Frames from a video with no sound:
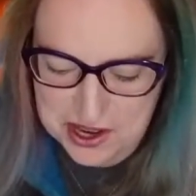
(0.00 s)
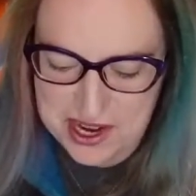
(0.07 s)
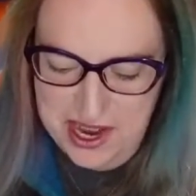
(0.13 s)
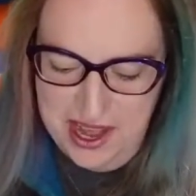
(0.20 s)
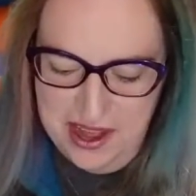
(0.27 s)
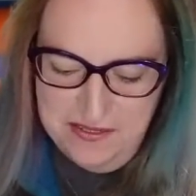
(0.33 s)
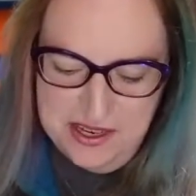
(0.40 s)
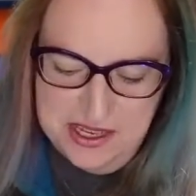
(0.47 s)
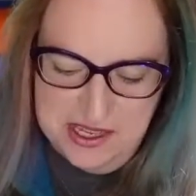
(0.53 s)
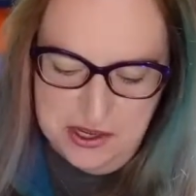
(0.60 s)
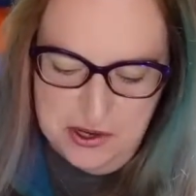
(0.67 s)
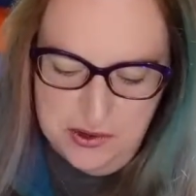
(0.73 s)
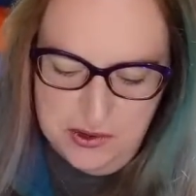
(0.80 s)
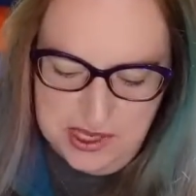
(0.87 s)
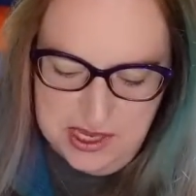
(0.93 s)
you're going to have to
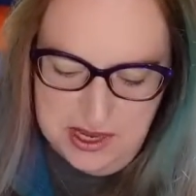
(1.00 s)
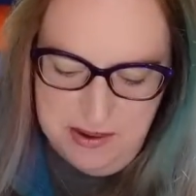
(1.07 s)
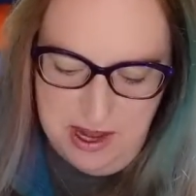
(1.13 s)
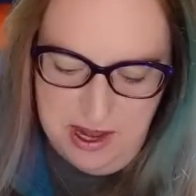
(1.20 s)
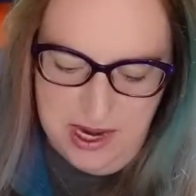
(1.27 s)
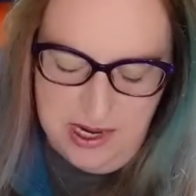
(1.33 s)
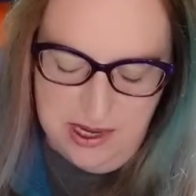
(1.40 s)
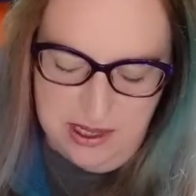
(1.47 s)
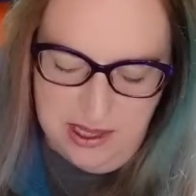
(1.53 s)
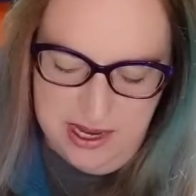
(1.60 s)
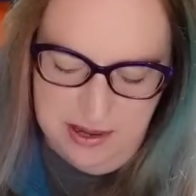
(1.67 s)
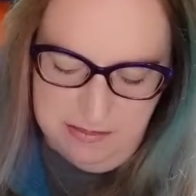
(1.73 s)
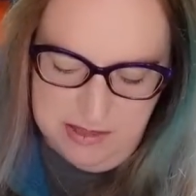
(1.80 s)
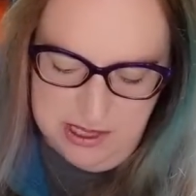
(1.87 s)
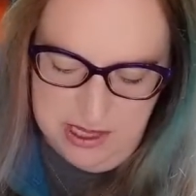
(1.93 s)
use some kind of
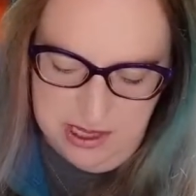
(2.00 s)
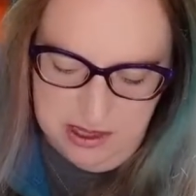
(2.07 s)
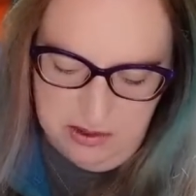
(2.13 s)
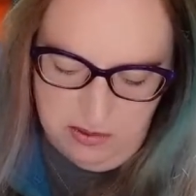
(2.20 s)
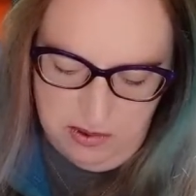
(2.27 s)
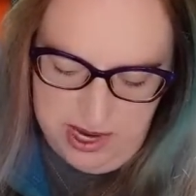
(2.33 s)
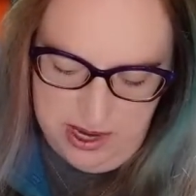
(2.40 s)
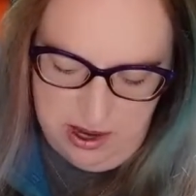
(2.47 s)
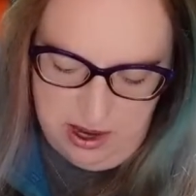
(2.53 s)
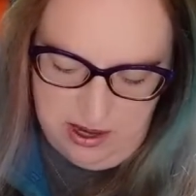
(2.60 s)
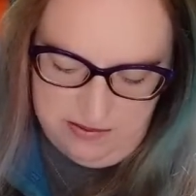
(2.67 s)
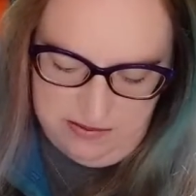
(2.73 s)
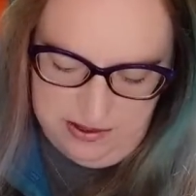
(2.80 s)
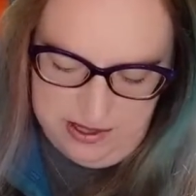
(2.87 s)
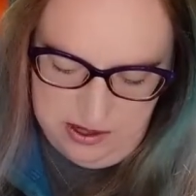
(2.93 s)
clamp to get the ring
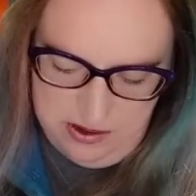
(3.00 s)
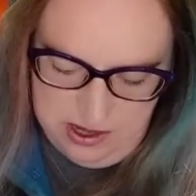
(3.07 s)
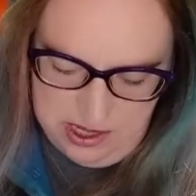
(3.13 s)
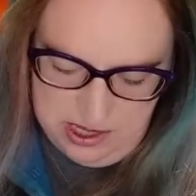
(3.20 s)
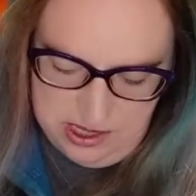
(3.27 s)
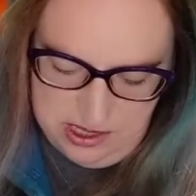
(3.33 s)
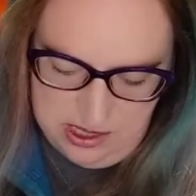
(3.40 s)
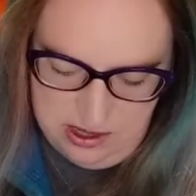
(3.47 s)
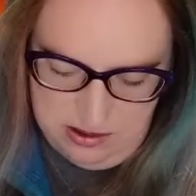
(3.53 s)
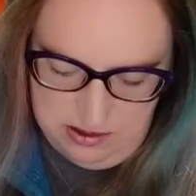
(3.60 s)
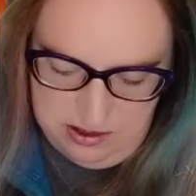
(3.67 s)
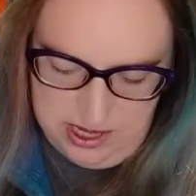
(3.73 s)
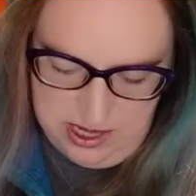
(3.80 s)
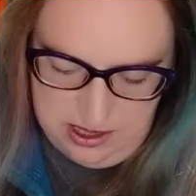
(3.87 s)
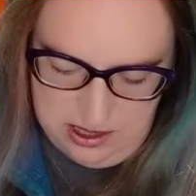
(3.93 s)
off, and you get this
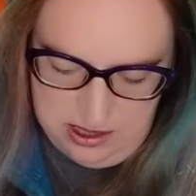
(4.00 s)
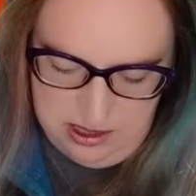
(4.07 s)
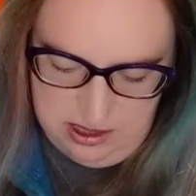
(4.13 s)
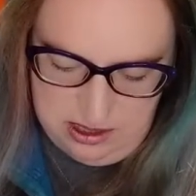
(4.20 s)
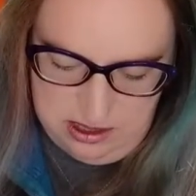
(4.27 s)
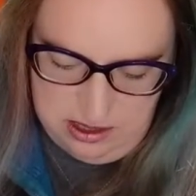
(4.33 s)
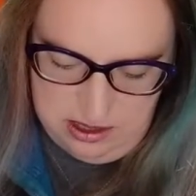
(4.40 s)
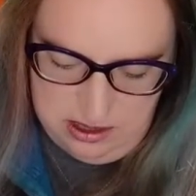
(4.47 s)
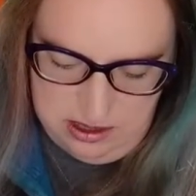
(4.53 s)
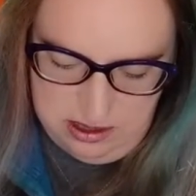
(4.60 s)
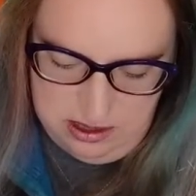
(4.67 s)
little necklace.